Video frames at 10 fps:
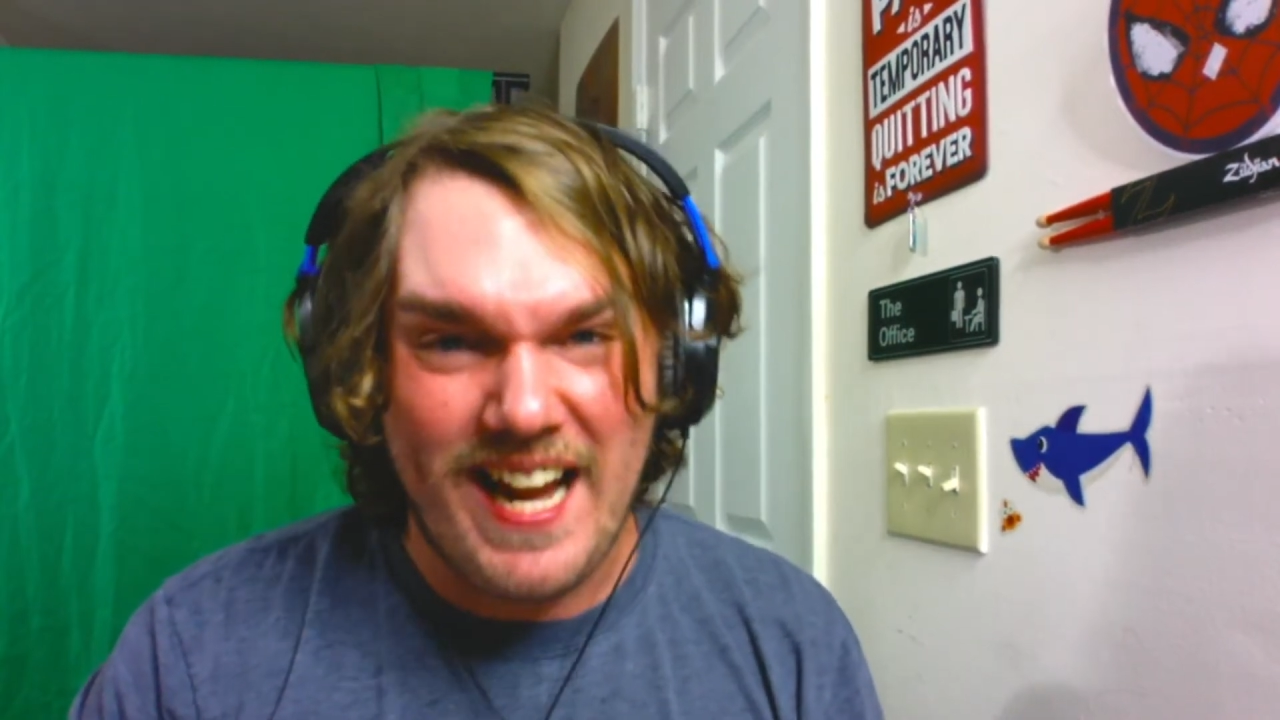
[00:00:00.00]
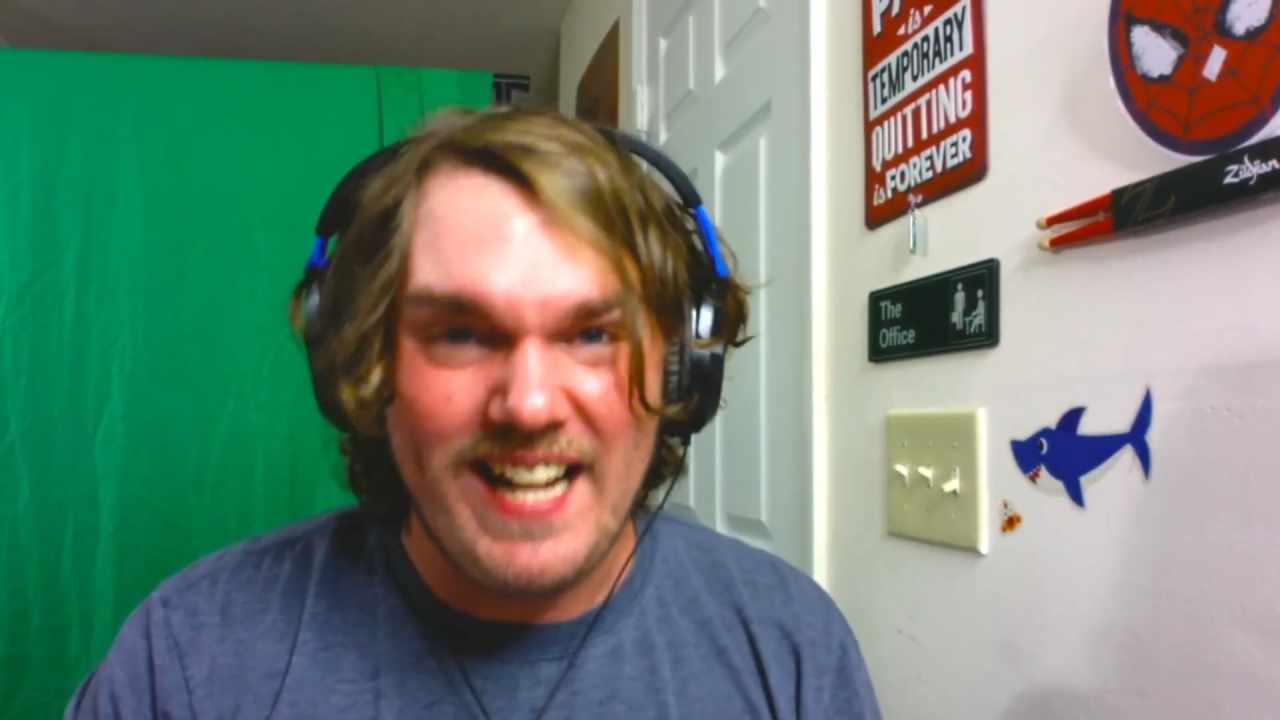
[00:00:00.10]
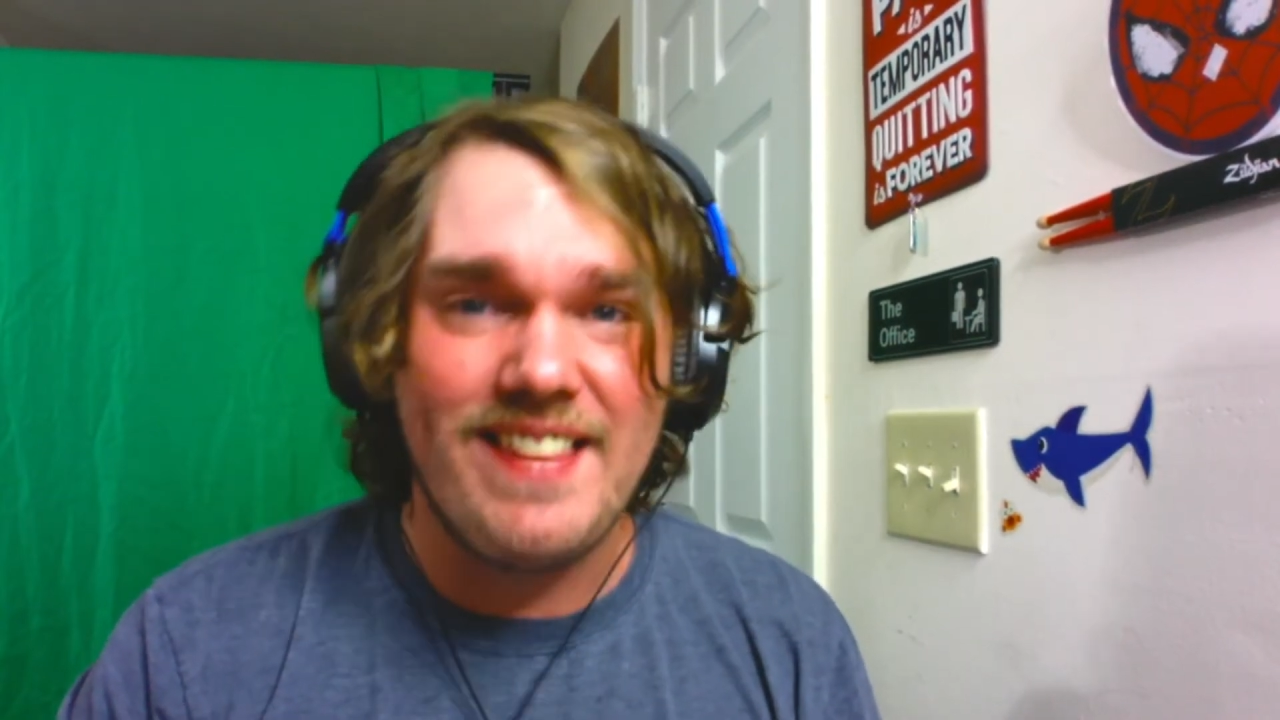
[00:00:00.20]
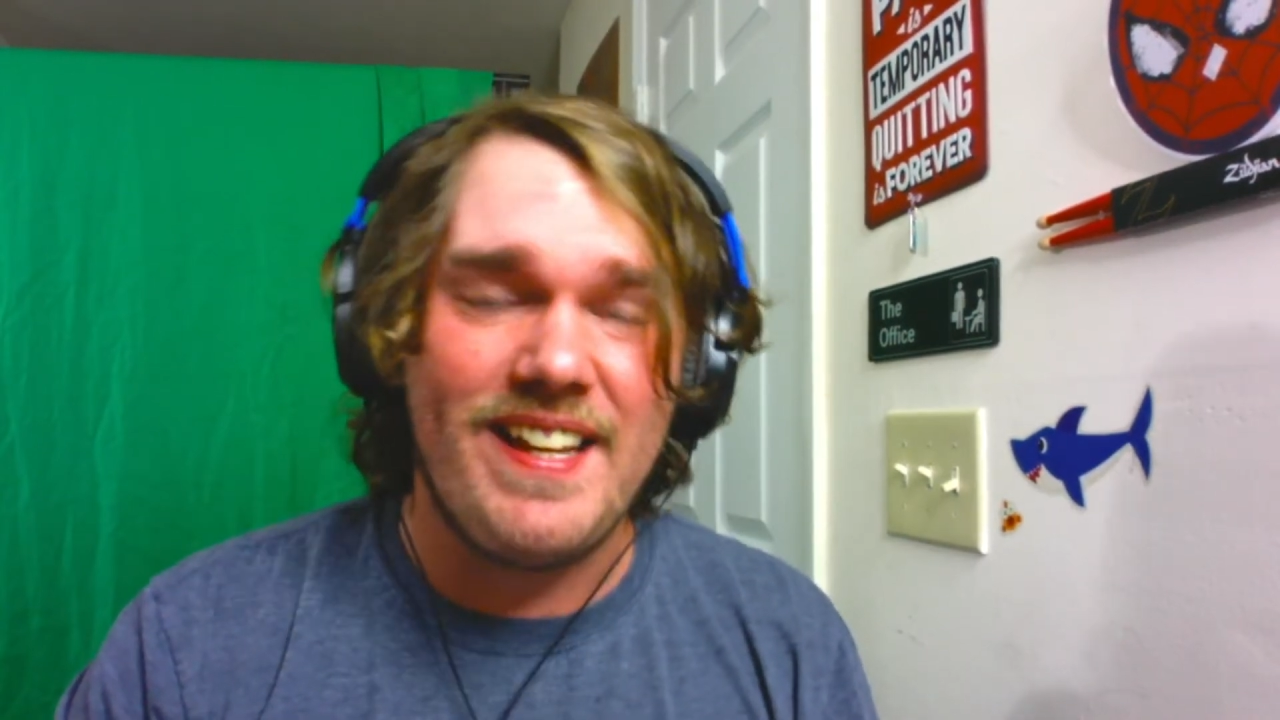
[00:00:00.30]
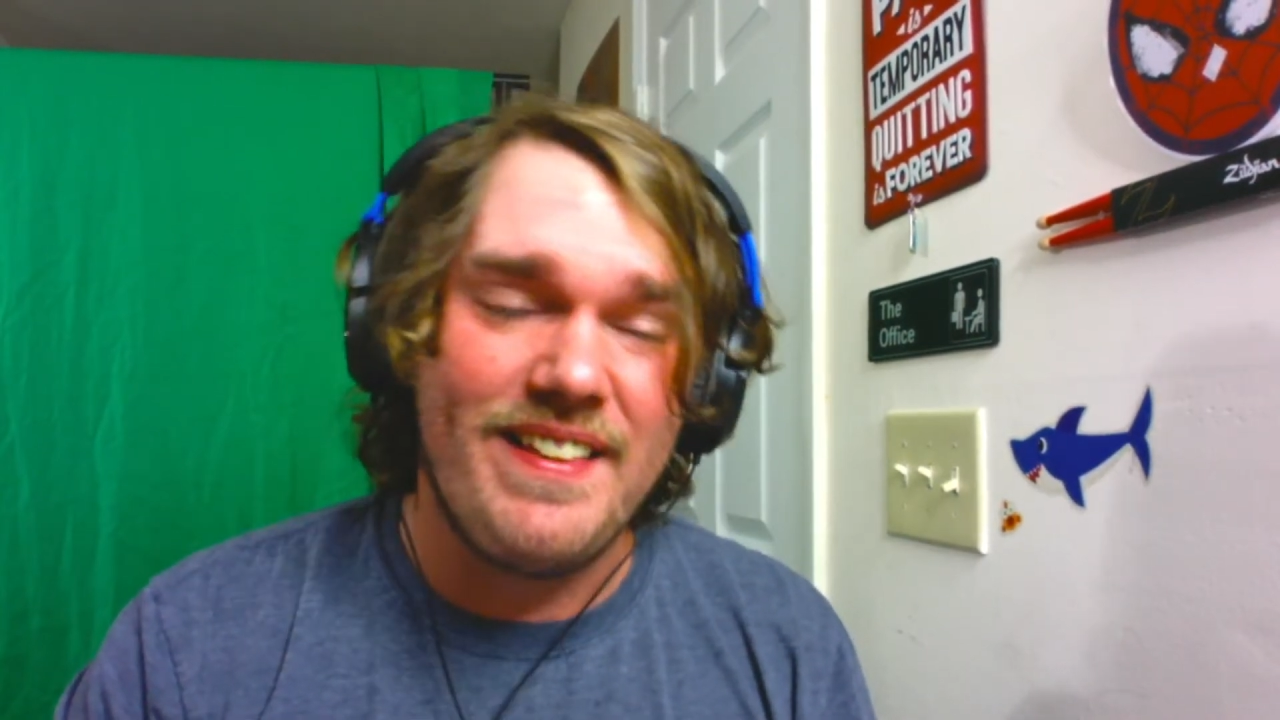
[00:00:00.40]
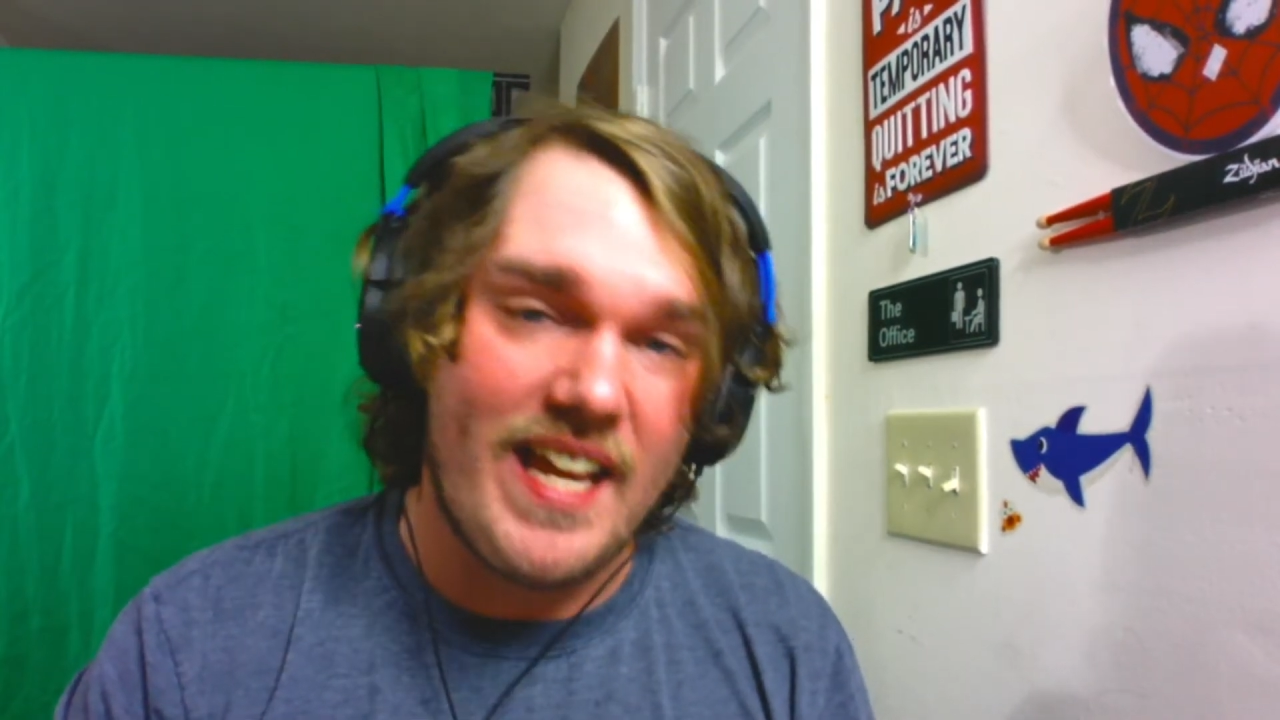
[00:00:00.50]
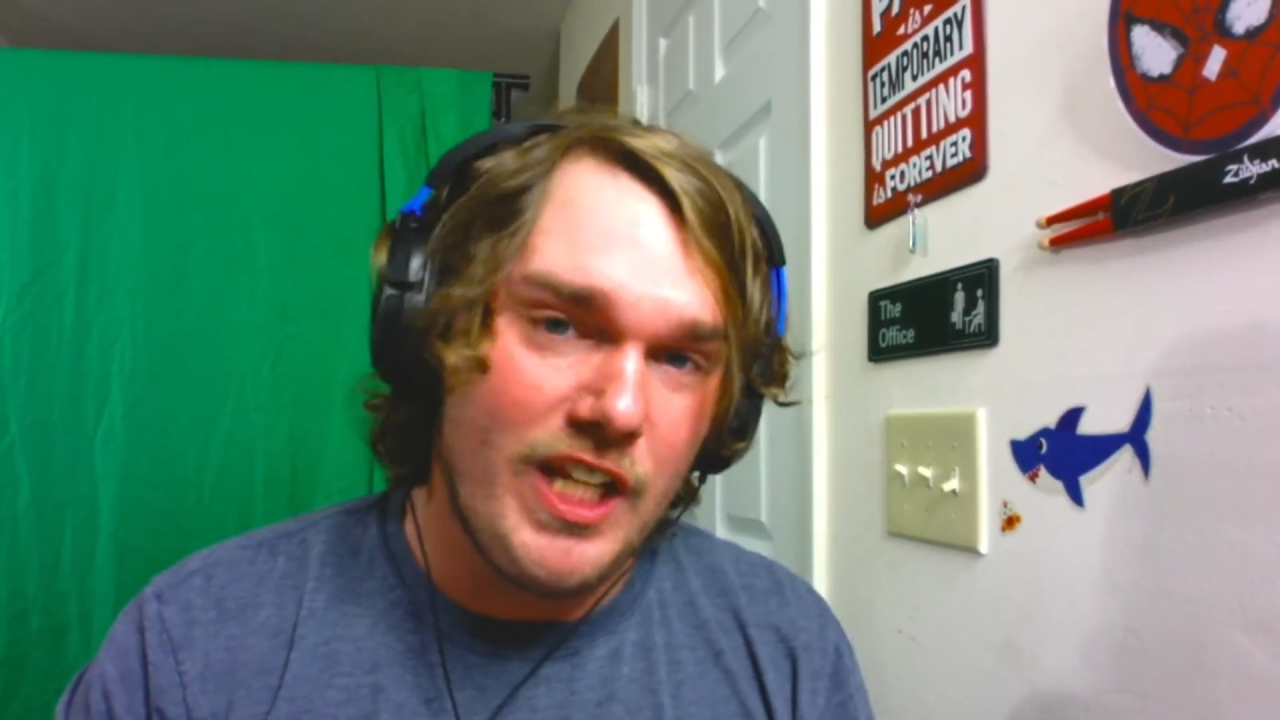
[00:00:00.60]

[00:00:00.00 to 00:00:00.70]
anything that